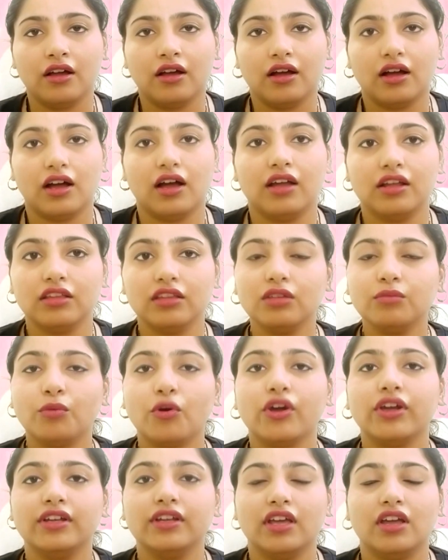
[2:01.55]
Another
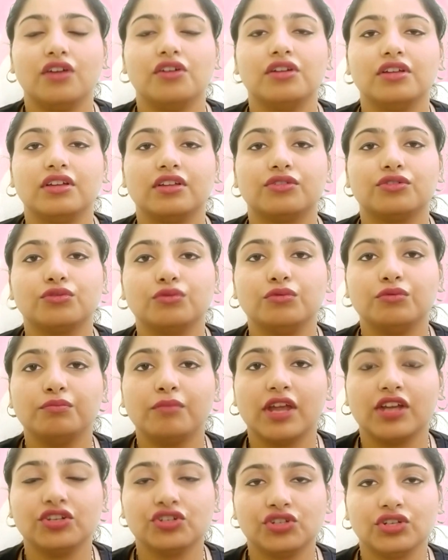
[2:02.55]
point here to
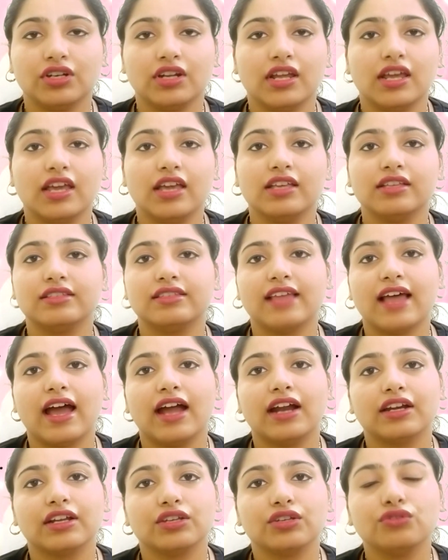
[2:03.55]
mention is
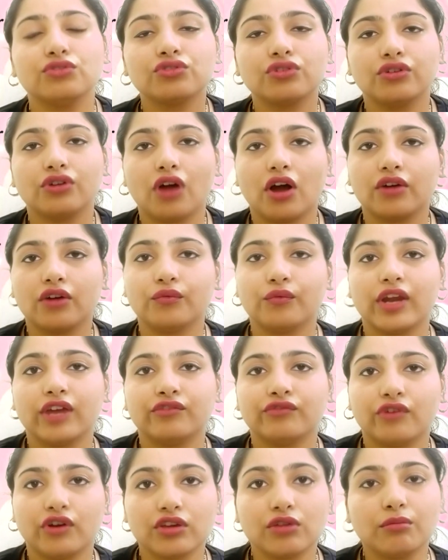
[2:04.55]
that you should not wait
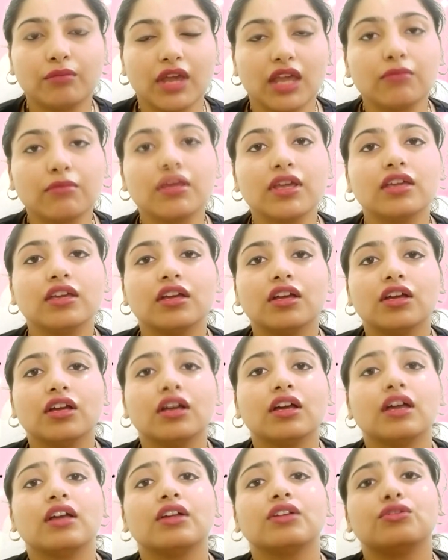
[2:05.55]
for your baby
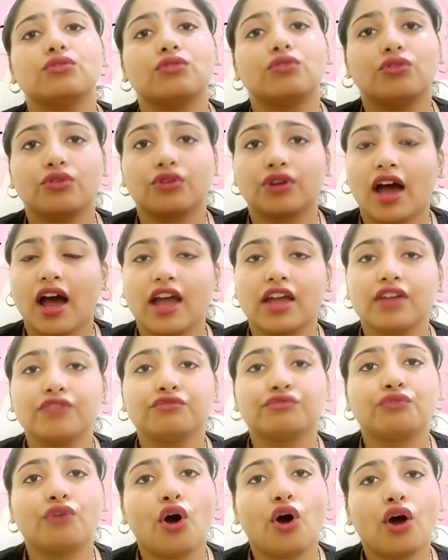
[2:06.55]
to cry
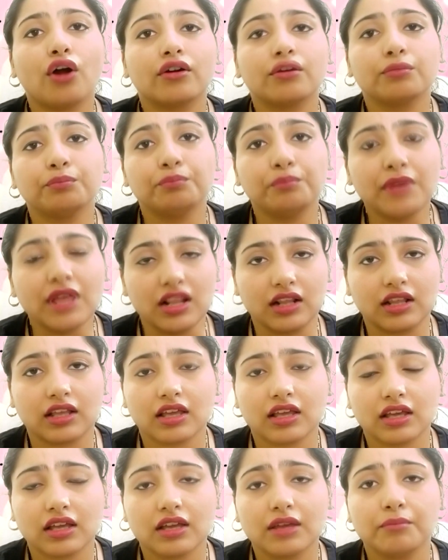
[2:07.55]
for milk.
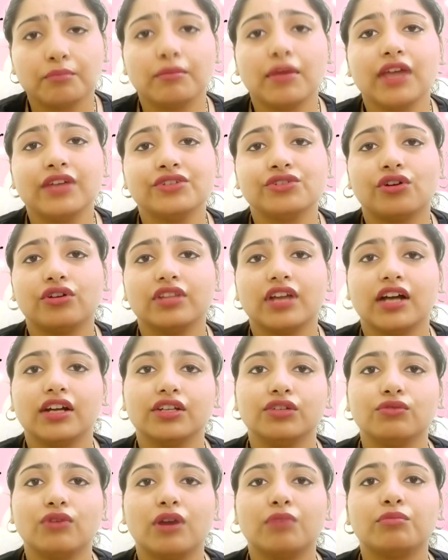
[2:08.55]
Make sure that
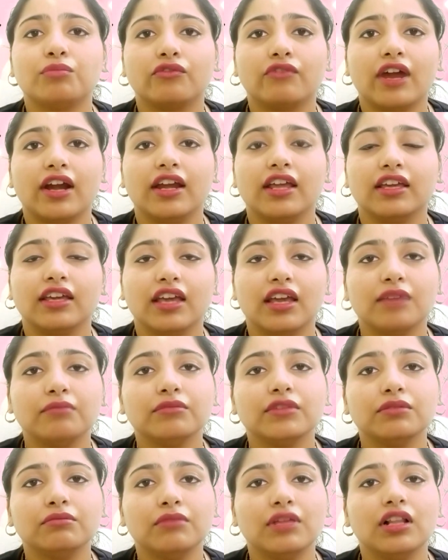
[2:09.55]
you are providing him
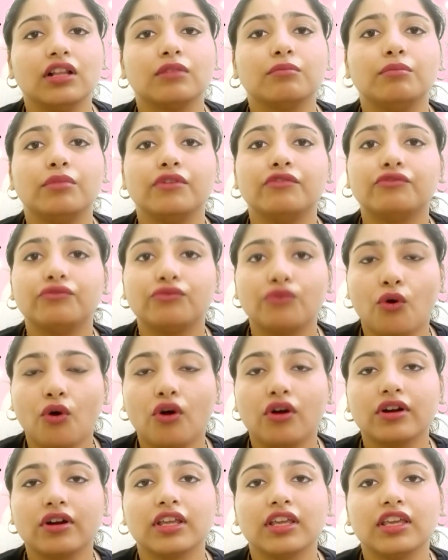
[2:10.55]
the milk
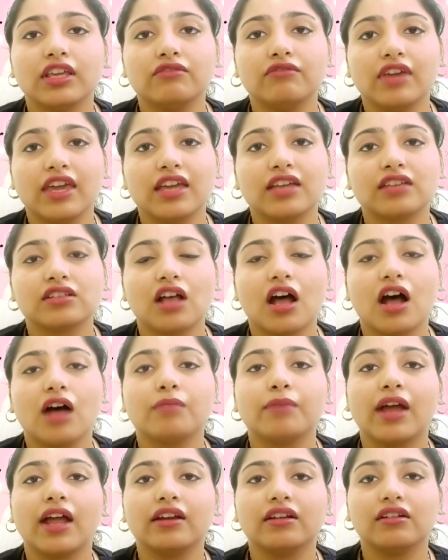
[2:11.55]
before he wakes up
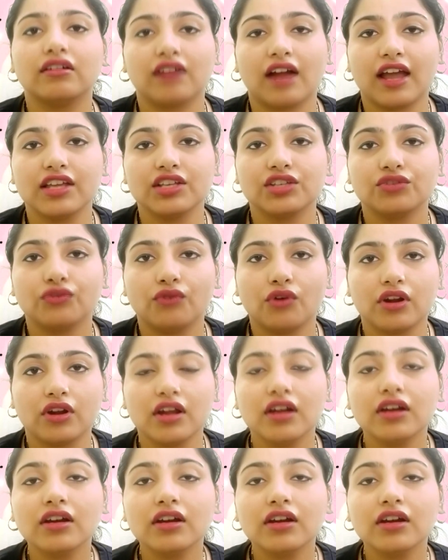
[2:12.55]
and cries for it,